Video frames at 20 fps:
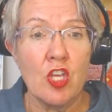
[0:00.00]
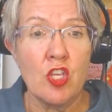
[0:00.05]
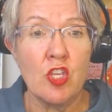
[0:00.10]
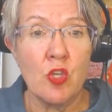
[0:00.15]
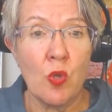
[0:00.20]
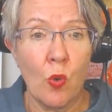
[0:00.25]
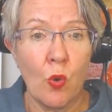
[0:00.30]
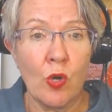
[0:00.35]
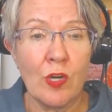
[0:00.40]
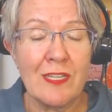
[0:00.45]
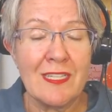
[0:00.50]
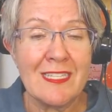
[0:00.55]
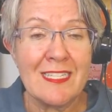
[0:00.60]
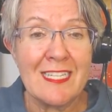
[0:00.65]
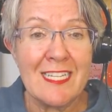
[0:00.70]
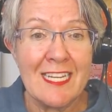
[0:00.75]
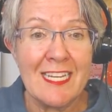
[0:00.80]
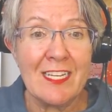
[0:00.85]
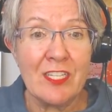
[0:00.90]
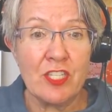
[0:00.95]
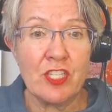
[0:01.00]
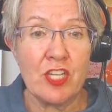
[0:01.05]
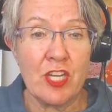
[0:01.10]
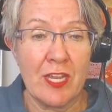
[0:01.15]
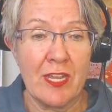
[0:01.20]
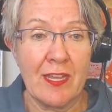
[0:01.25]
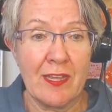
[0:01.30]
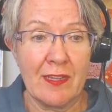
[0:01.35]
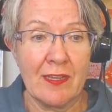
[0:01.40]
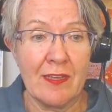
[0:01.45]
your
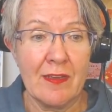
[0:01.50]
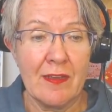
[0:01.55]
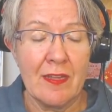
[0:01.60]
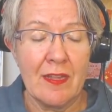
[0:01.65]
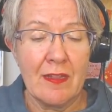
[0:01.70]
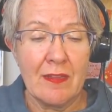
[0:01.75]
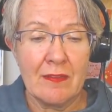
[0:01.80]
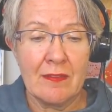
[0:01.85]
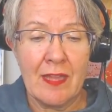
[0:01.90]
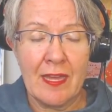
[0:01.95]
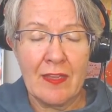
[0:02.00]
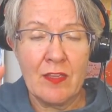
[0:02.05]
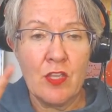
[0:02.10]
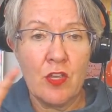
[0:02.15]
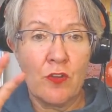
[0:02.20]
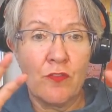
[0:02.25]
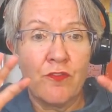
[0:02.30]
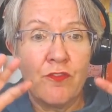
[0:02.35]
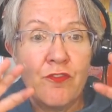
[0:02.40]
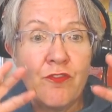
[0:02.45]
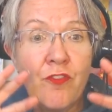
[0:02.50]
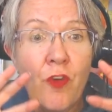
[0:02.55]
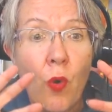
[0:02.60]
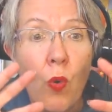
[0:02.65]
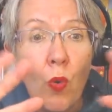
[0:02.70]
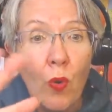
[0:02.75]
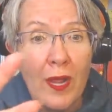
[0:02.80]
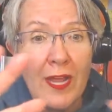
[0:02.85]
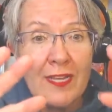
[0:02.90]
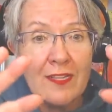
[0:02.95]
teaching, like your
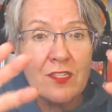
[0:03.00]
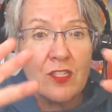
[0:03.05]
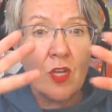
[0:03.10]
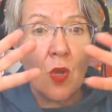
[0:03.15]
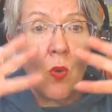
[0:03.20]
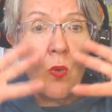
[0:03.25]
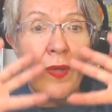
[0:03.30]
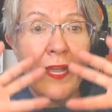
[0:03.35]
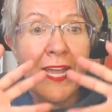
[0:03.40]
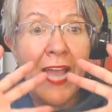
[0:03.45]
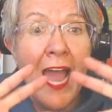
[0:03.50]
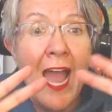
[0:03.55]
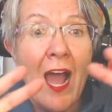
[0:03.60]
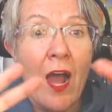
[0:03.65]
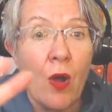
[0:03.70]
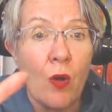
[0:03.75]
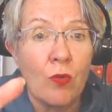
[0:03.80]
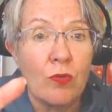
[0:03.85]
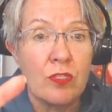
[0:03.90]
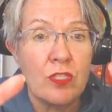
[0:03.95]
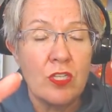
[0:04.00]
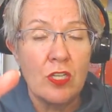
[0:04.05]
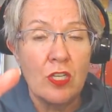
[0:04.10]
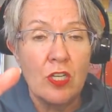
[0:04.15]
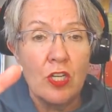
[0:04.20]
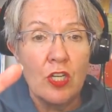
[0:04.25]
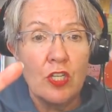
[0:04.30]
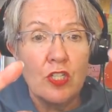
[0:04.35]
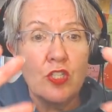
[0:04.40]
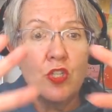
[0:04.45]
voice going out
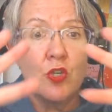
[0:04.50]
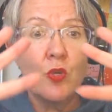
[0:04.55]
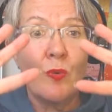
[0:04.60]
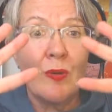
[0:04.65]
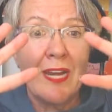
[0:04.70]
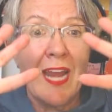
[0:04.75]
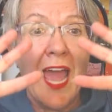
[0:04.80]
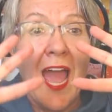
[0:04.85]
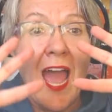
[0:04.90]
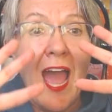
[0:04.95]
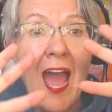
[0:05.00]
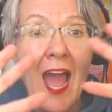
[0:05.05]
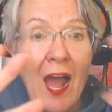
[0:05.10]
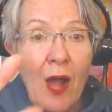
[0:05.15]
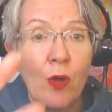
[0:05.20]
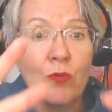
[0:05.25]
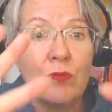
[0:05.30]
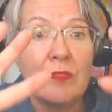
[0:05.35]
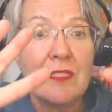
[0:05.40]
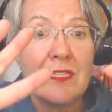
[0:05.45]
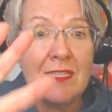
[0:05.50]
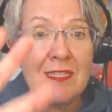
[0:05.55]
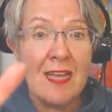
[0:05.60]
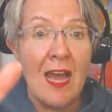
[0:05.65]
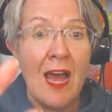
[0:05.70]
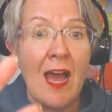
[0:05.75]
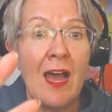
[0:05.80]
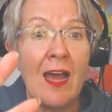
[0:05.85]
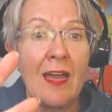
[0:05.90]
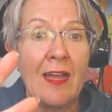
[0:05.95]
to an
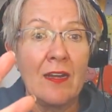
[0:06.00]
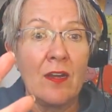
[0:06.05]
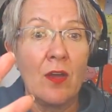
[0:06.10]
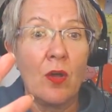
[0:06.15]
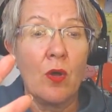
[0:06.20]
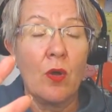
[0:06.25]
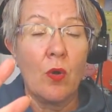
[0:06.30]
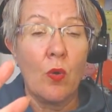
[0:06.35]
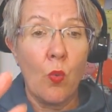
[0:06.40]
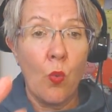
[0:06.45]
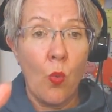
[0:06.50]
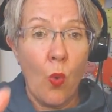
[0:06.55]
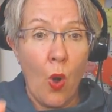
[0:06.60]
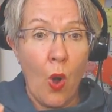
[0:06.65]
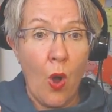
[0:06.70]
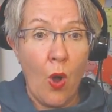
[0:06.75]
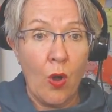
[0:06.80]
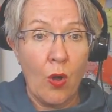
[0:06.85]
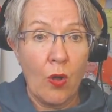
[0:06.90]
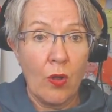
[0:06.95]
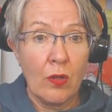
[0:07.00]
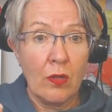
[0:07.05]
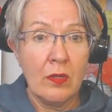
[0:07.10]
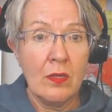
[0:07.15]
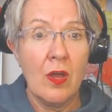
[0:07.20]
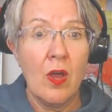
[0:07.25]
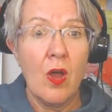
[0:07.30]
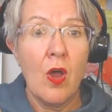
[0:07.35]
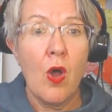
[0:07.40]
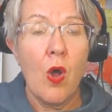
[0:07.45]
outside
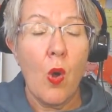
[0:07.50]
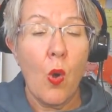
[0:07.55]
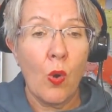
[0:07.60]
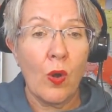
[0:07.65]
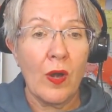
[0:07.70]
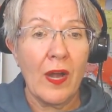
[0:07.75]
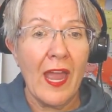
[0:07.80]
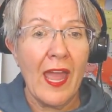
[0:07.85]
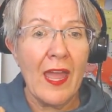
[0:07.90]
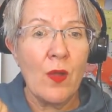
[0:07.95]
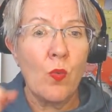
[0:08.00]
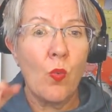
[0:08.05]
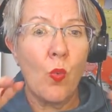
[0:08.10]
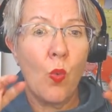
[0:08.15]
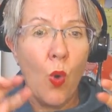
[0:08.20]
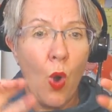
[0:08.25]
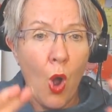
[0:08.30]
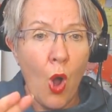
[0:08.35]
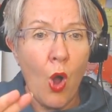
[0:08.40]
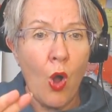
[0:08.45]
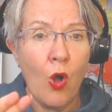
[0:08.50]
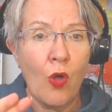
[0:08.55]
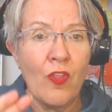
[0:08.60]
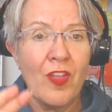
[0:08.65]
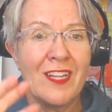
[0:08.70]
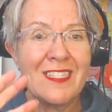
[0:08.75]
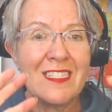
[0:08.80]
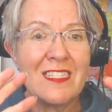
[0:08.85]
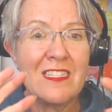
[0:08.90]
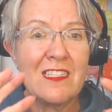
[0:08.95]
wall or a wall
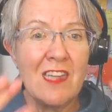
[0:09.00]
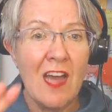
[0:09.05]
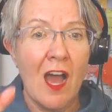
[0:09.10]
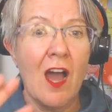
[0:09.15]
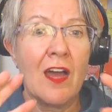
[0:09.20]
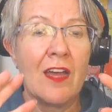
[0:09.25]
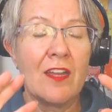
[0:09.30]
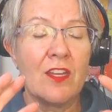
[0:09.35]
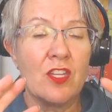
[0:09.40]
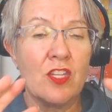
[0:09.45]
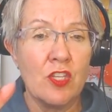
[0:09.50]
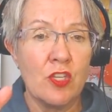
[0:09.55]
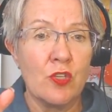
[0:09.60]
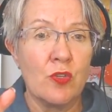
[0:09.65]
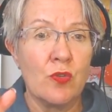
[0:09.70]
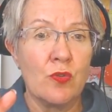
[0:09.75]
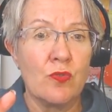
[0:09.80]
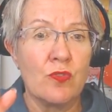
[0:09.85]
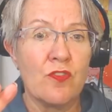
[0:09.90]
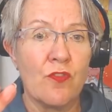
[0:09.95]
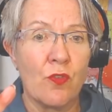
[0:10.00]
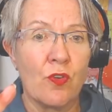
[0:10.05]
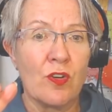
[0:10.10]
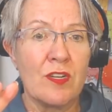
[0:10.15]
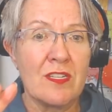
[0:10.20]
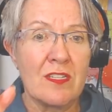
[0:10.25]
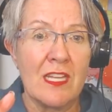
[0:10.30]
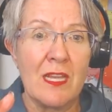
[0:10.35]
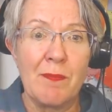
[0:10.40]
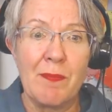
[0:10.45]
that's not used for
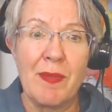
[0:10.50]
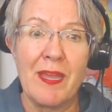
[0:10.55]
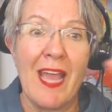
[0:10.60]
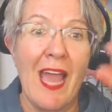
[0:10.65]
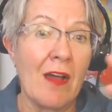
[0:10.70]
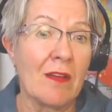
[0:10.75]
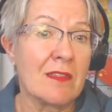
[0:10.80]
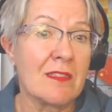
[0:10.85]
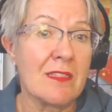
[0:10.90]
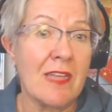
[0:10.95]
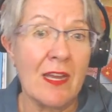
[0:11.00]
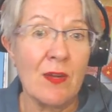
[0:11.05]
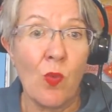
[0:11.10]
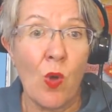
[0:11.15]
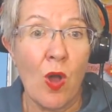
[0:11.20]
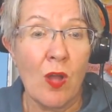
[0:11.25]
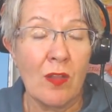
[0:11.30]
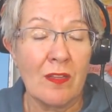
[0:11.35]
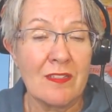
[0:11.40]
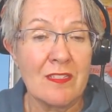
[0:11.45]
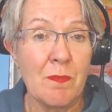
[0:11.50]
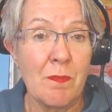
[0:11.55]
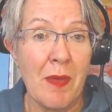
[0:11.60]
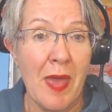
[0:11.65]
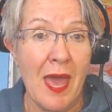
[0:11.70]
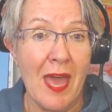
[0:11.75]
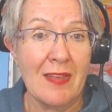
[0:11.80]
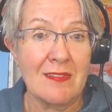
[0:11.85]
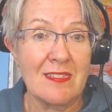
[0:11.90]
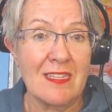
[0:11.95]
sleeping. Outside wall is
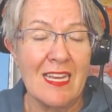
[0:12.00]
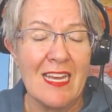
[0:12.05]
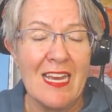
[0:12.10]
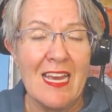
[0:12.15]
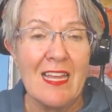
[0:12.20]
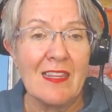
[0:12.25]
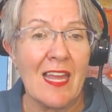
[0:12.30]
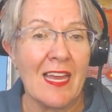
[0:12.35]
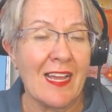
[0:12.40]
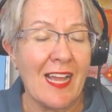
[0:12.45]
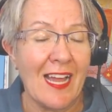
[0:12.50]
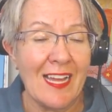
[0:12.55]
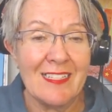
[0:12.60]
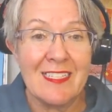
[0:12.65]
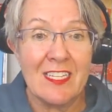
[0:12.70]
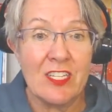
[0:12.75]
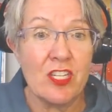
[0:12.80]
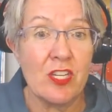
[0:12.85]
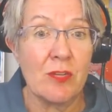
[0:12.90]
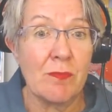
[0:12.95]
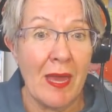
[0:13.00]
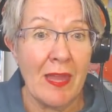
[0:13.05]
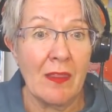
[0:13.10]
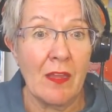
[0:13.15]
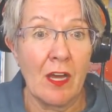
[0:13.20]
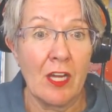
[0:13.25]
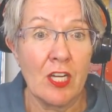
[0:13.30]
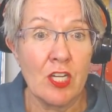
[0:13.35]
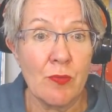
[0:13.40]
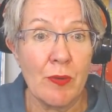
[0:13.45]
best. Like I teach in my
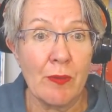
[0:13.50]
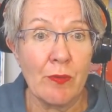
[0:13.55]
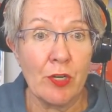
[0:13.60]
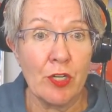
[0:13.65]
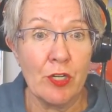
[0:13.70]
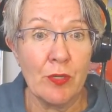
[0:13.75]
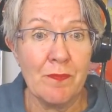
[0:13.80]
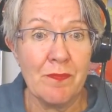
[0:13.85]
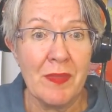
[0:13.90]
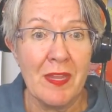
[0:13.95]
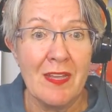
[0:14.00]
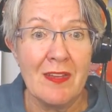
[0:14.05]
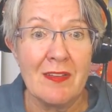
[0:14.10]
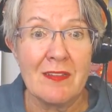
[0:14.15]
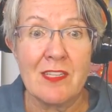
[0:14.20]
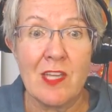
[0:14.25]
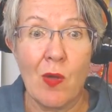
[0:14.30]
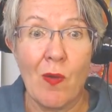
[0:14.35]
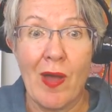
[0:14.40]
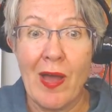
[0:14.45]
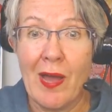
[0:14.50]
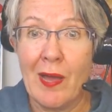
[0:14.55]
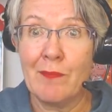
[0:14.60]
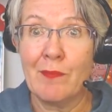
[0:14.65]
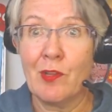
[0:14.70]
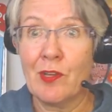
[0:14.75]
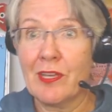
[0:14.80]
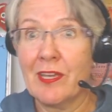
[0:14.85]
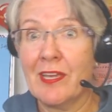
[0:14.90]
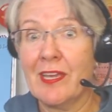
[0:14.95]
laundry room, so
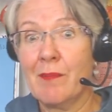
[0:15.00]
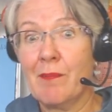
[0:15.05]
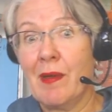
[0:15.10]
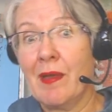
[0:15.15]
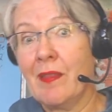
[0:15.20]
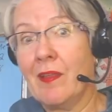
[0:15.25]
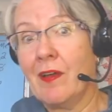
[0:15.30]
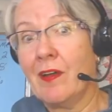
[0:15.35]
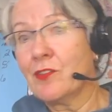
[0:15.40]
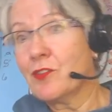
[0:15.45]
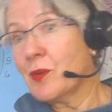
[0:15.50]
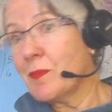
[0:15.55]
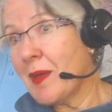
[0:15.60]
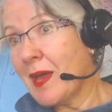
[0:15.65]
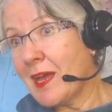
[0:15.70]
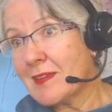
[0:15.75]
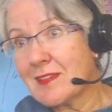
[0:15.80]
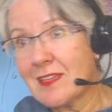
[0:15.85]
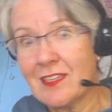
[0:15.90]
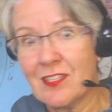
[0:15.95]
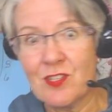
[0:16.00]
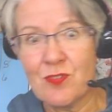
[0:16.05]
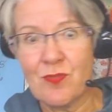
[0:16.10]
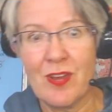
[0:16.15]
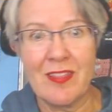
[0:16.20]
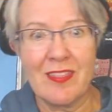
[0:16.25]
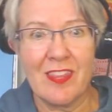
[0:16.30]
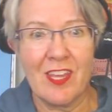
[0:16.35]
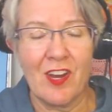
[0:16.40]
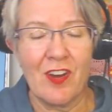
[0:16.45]
I'm looking at my laundry baskets
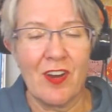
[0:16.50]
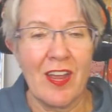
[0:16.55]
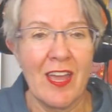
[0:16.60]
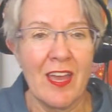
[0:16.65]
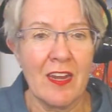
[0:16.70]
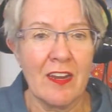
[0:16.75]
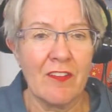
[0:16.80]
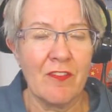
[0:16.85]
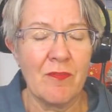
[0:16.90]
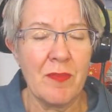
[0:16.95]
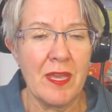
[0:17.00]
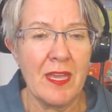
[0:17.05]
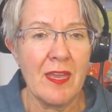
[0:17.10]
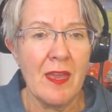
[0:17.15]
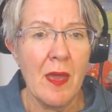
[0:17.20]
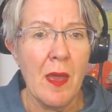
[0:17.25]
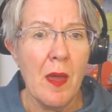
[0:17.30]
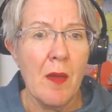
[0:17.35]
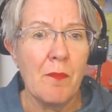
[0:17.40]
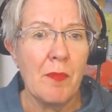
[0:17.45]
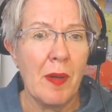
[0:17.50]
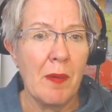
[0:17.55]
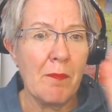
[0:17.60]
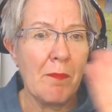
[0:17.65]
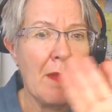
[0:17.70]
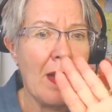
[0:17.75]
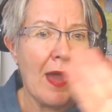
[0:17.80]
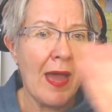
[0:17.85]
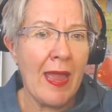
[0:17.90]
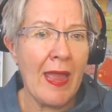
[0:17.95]
right there ahead of me, but
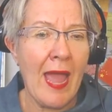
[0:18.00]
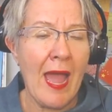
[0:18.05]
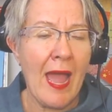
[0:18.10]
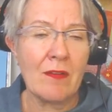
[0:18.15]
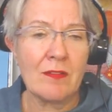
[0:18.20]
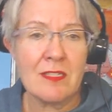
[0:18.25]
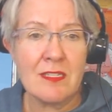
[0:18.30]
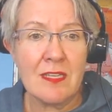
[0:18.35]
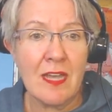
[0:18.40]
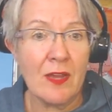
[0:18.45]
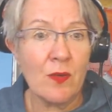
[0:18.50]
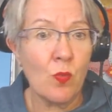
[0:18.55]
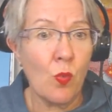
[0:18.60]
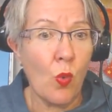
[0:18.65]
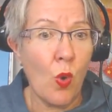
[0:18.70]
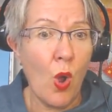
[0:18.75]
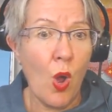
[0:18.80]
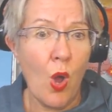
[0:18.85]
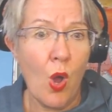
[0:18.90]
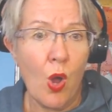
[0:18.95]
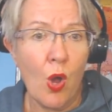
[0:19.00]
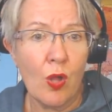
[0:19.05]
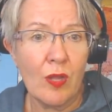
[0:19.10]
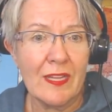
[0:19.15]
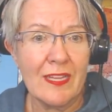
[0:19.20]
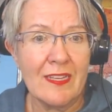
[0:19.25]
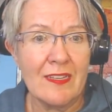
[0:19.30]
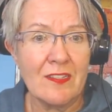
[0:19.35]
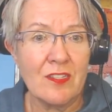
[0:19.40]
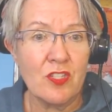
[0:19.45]
my outside
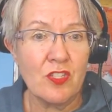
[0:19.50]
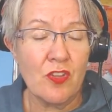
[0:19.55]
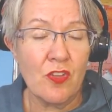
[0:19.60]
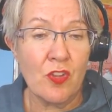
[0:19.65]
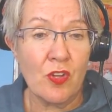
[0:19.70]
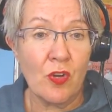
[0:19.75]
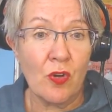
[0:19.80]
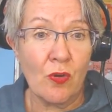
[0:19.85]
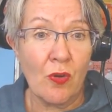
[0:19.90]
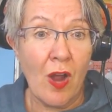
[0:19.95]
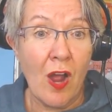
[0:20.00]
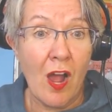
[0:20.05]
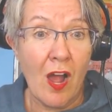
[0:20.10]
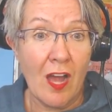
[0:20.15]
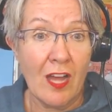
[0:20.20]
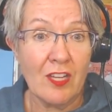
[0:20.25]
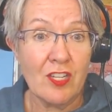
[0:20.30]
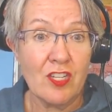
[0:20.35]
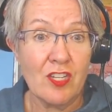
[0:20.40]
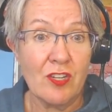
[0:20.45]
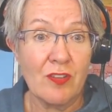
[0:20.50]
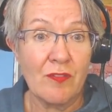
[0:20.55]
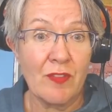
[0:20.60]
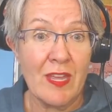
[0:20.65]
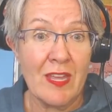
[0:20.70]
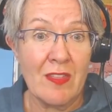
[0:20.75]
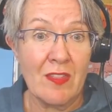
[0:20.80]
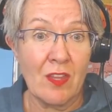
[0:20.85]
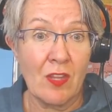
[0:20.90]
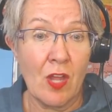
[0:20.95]
wall is to the garage
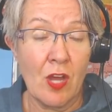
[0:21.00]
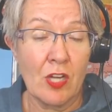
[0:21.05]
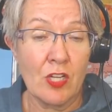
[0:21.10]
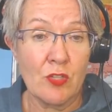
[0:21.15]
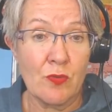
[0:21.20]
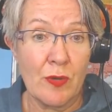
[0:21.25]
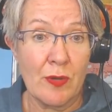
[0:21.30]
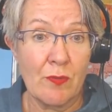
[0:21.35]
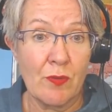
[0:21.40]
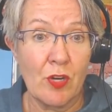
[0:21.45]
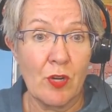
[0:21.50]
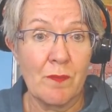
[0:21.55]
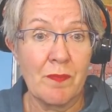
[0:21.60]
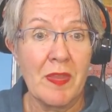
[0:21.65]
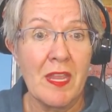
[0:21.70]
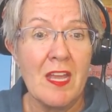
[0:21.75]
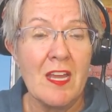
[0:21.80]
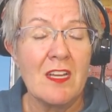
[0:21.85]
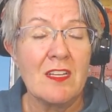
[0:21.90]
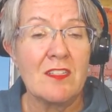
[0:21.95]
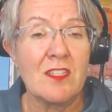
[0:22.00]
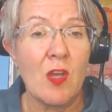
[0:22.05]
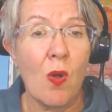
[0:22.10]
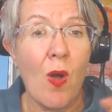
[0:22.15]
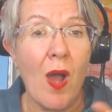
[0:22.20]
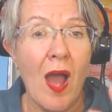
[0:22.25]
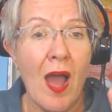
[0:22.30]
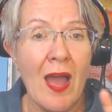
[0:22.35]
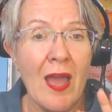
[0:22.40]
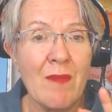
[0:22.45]
in the laundry room.
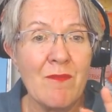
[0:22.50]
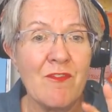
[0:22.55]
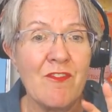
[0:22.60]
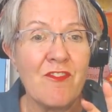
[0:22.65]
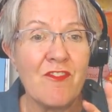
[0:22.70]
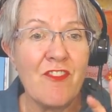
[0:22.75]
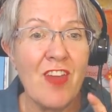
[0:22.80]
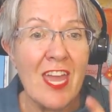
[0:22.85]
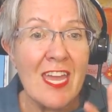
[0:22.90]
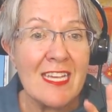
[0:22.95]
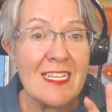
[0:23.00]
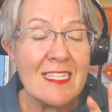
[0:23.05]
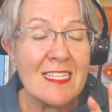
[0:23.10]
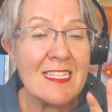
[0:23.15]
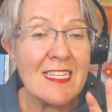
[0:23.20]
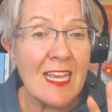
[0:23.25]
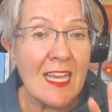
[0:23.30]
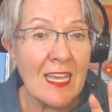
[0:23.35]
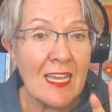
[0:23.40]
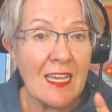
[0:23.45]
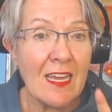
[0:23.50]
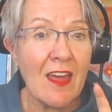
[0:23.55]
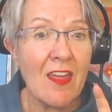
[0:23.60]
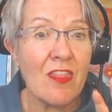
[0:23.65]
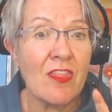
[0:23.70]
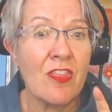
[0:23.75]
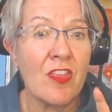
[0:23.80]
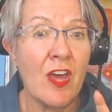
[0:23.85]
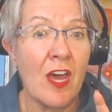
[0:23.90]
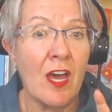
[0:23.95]
So I'm facing
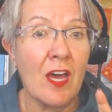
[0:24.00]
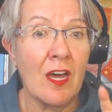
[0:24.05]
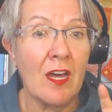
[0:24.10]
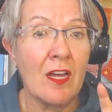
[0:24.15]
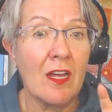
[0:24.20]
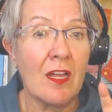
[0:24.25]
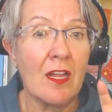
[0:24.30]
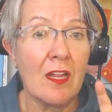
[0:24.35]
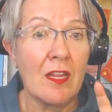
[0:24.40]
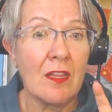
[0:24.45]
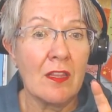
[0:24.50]
the